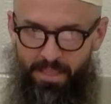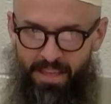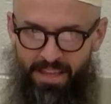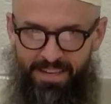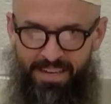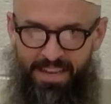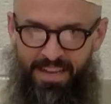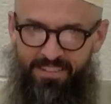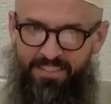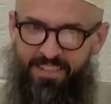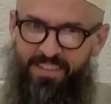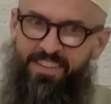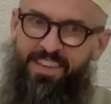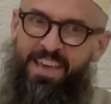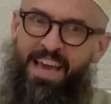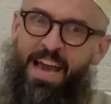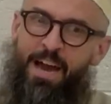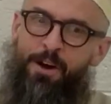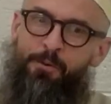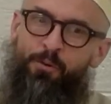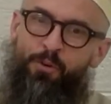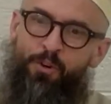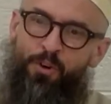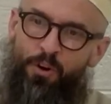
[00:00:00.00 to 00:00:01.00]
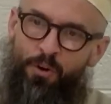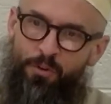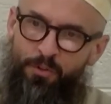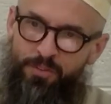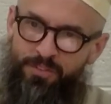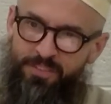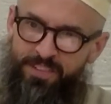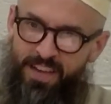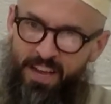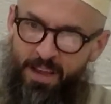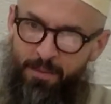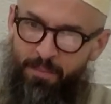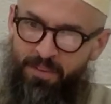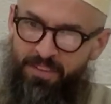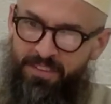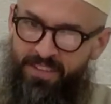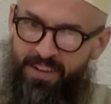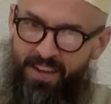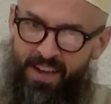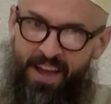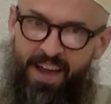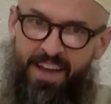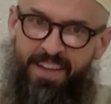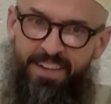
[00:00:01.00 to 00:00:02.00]
and not to cower all the time and
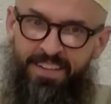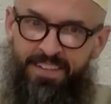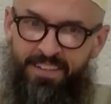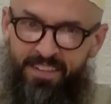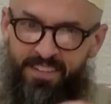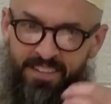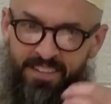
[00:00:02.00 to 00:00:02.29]
to hide and